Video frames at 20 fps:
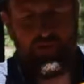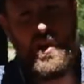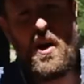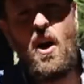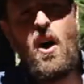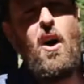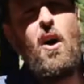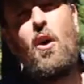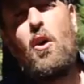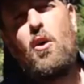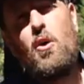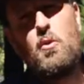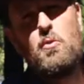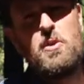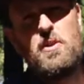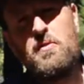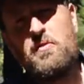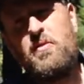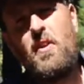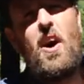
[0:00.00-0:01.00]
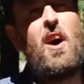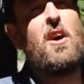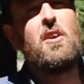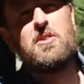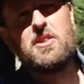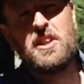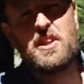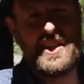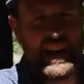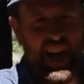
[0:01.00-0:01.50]
fall, we fall
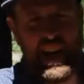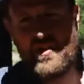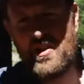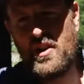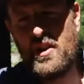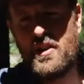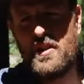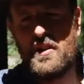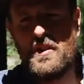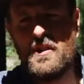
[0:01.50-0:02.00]
together.